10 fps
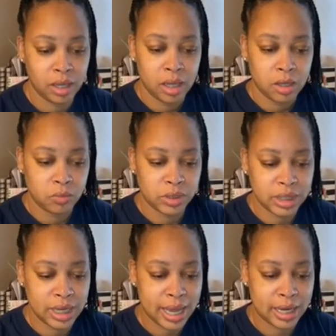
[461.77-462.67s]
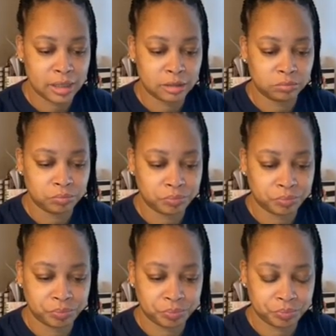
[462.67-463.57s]
when she had him.
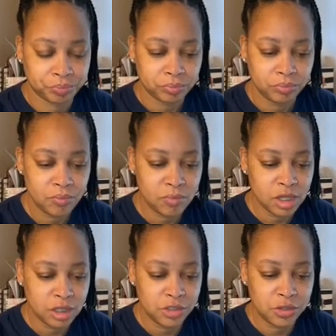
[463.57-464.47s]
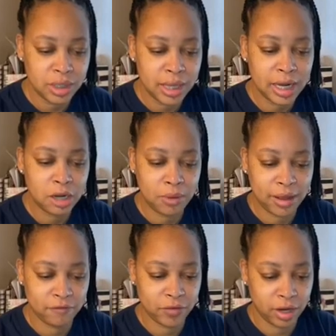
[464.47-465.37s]
Judah got a
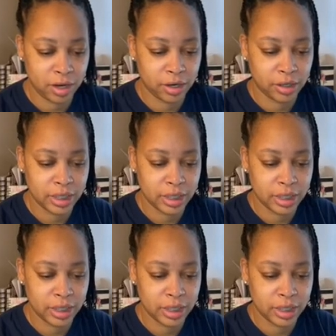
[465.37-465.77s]
wife for